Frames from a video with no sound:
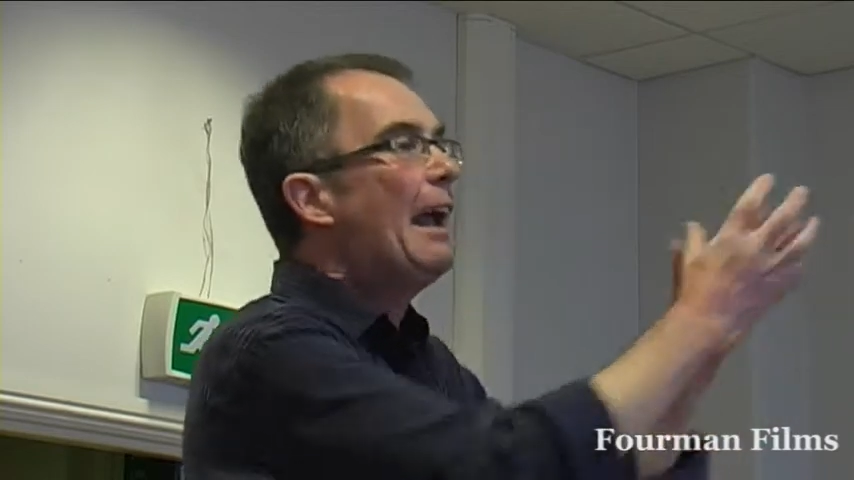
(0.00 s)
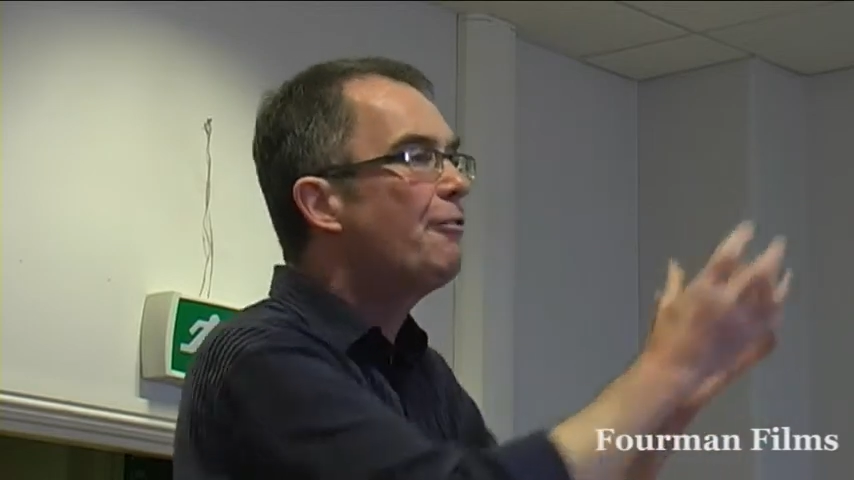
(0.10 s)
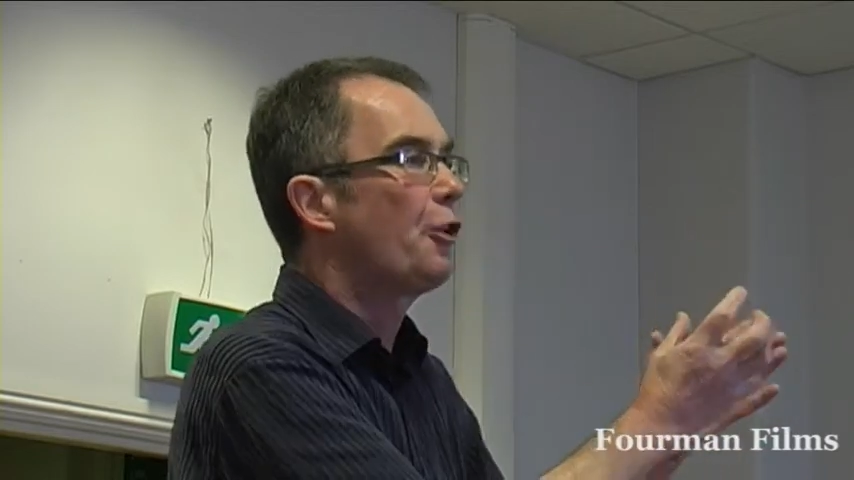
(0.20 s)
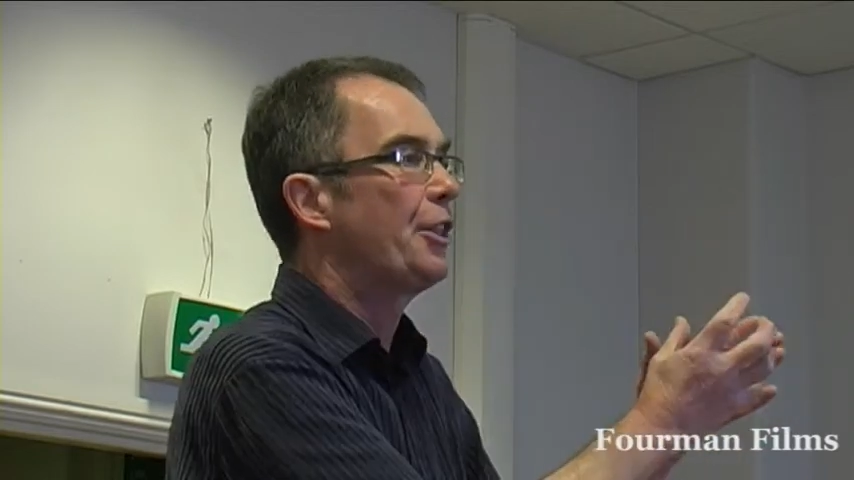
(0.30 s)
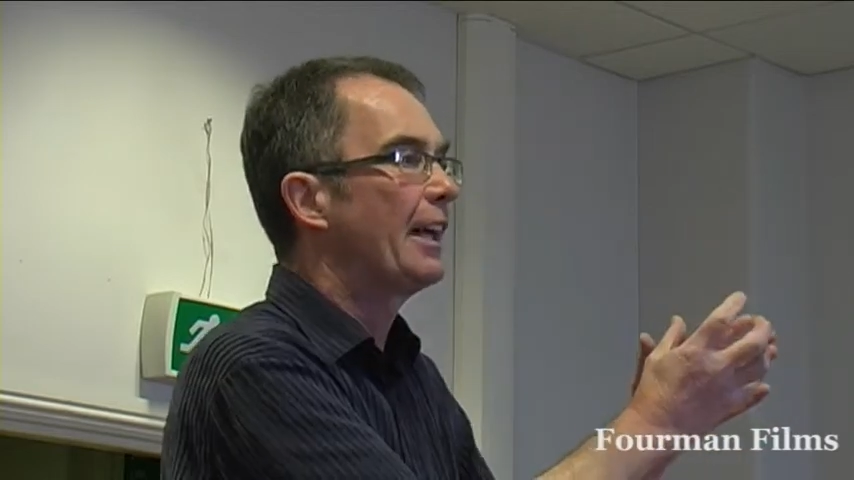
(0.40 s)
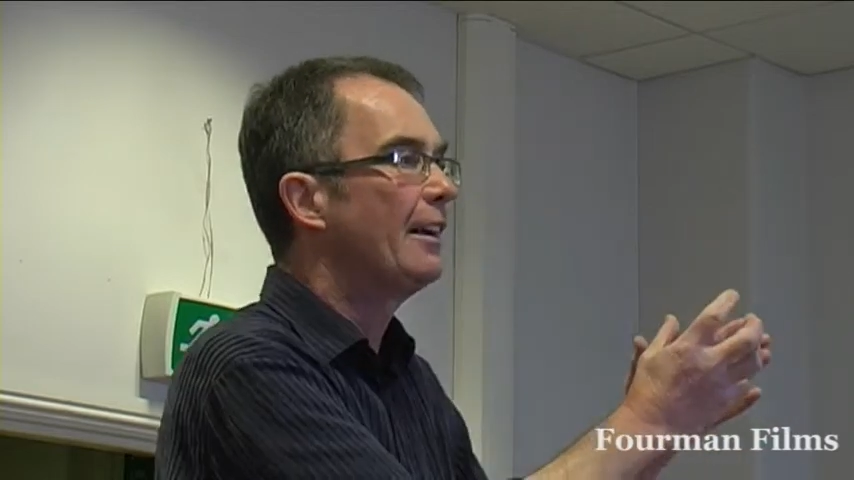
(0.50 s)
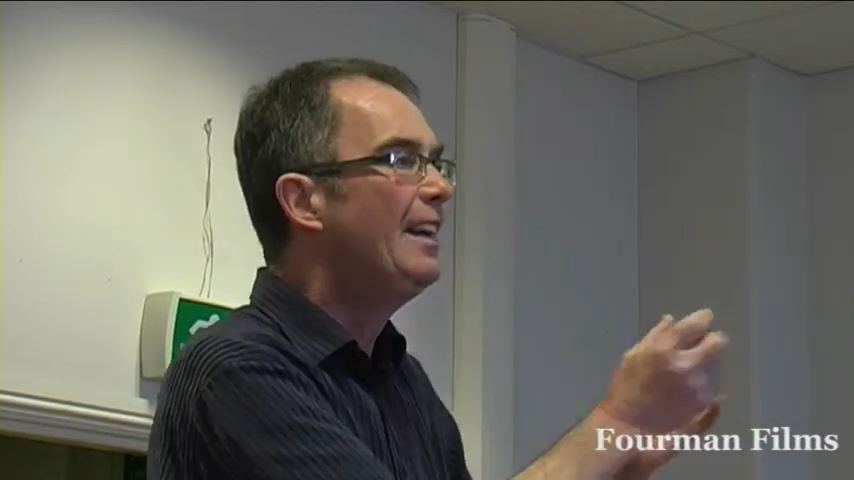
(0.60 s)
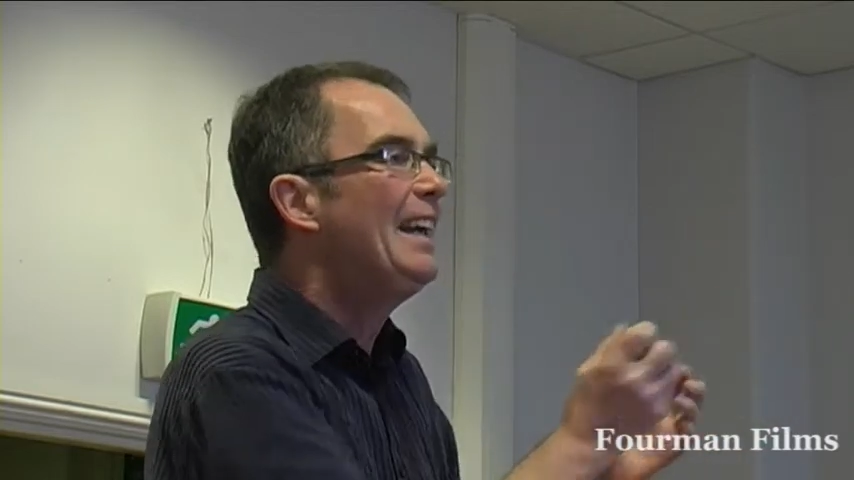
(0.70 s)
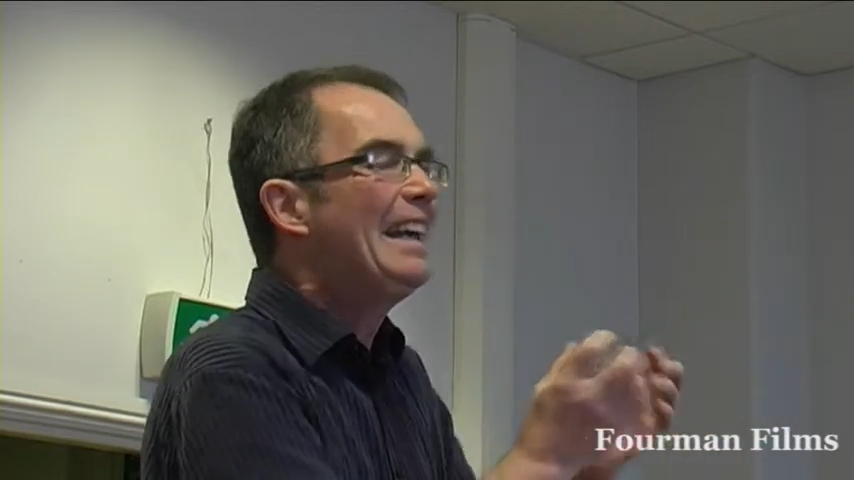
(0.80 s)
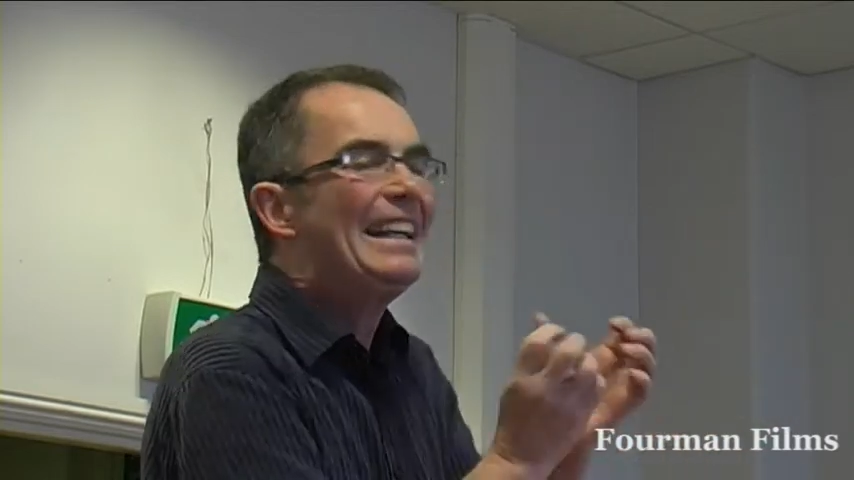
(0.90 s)
everything
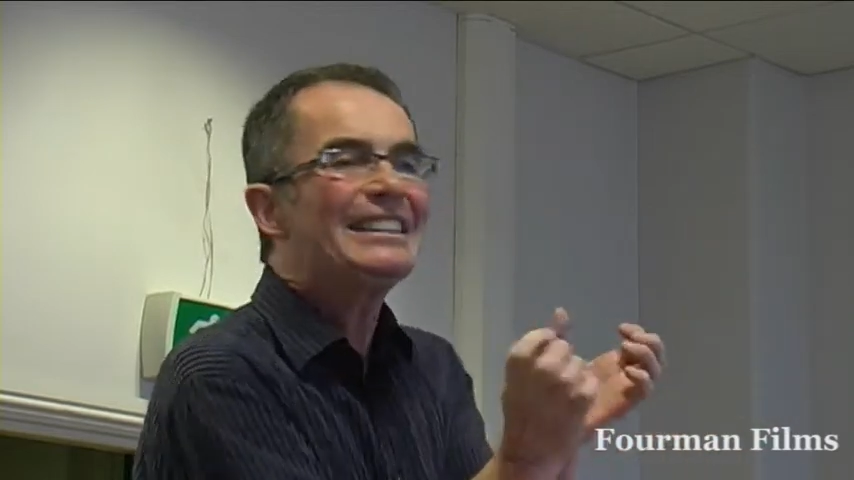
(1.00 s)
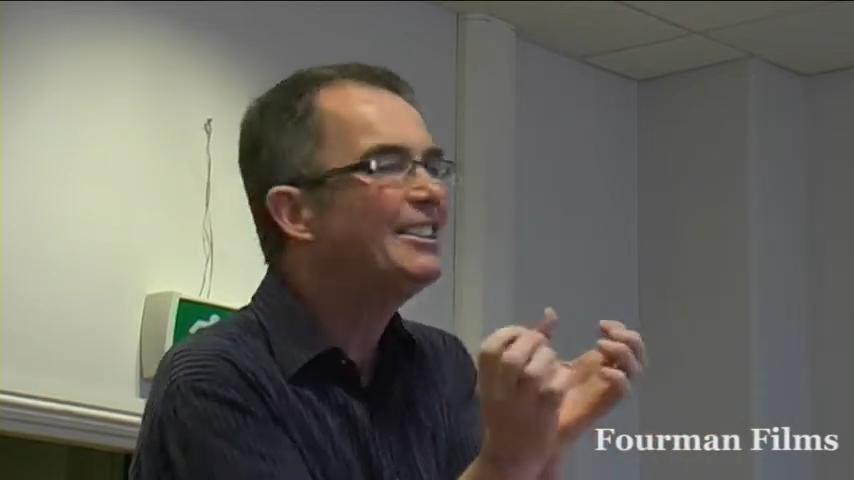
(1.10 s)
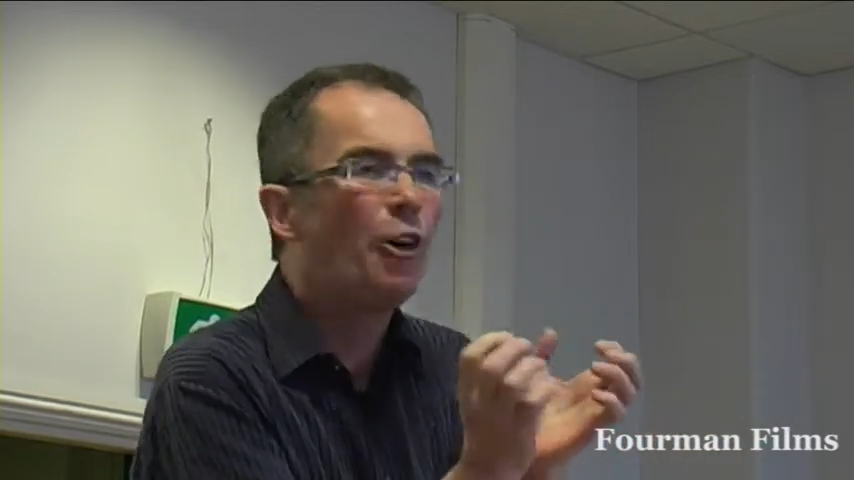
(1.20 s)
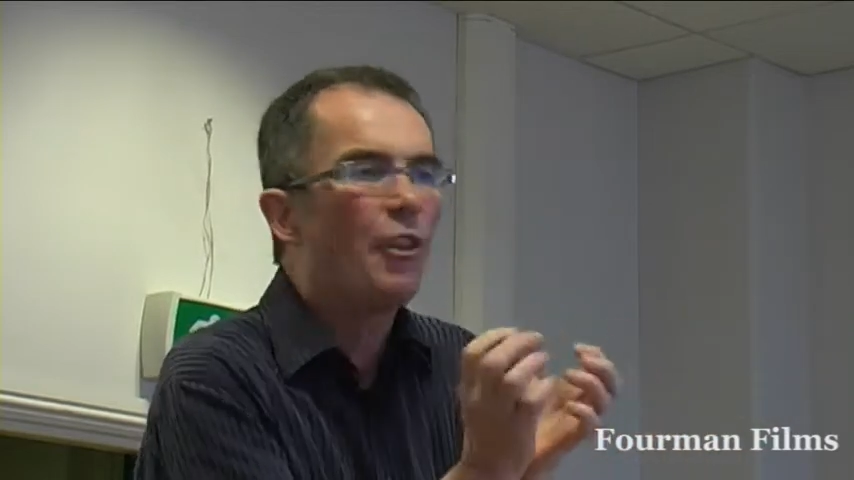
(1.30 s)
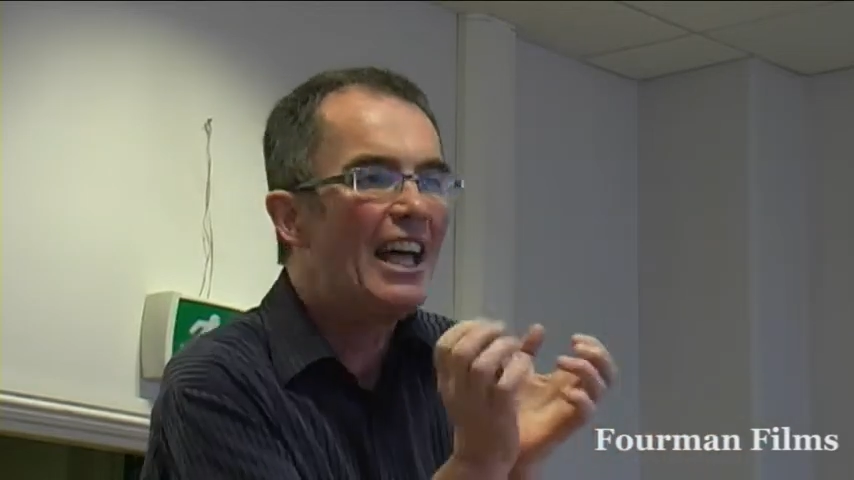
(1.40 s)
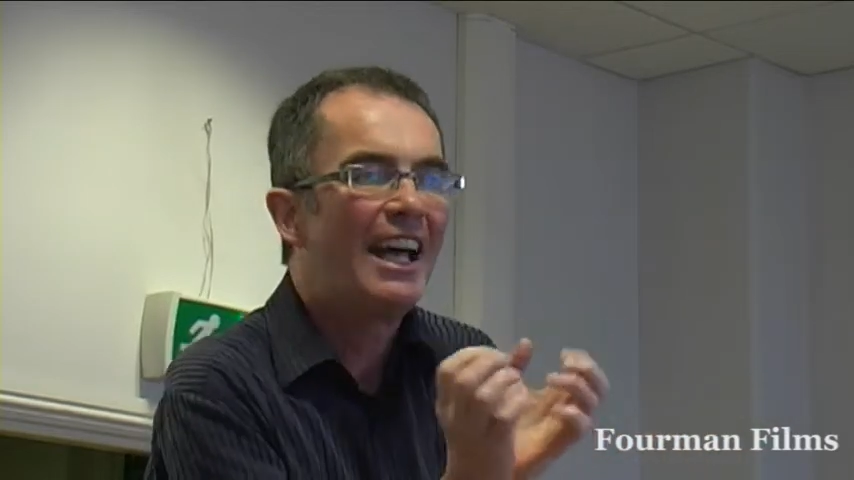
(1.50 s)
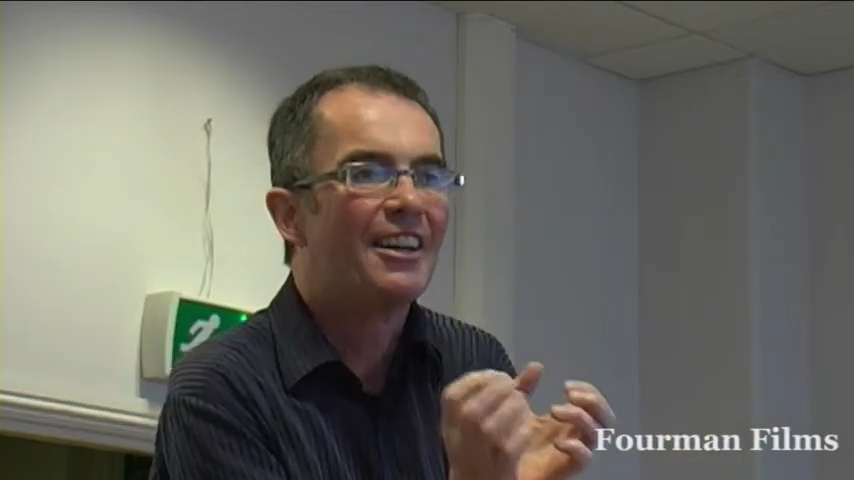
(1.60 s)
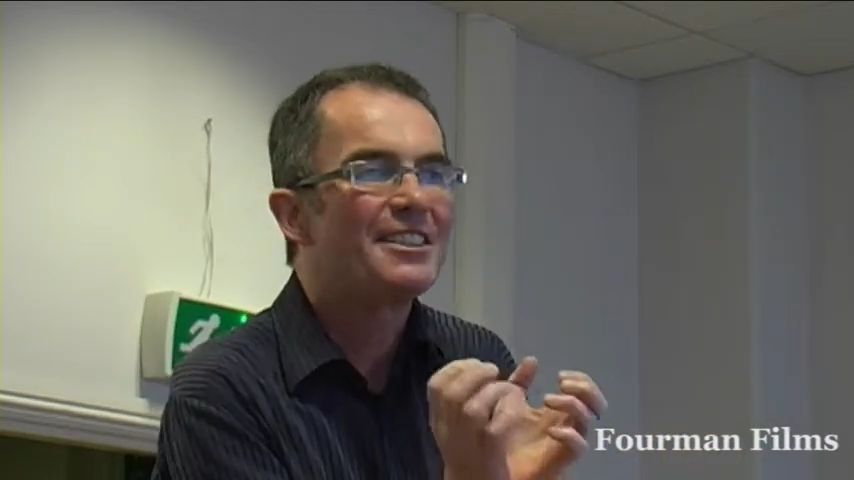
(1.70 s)
it's not there.